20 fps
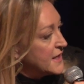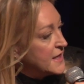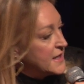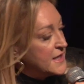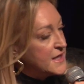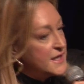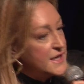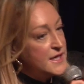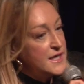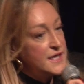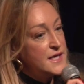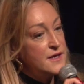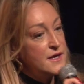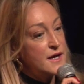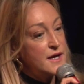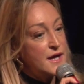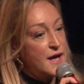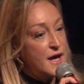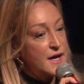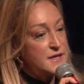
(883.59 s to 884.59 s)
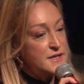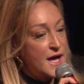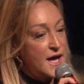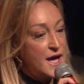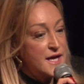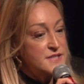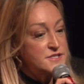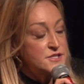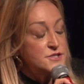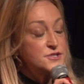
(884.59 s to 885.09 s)
he
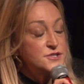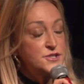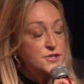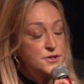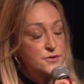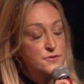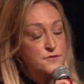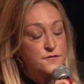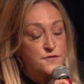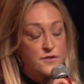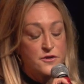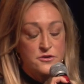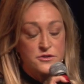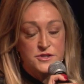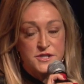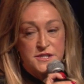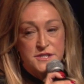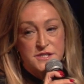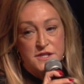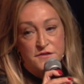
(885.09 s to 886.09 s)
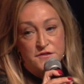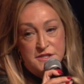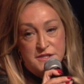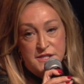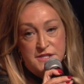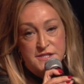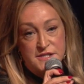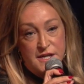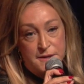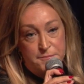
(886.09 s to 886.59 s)
has 2 versions of his
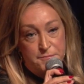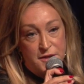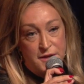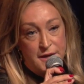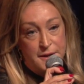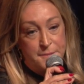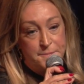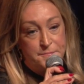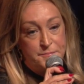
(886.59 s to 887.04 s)
estate plan.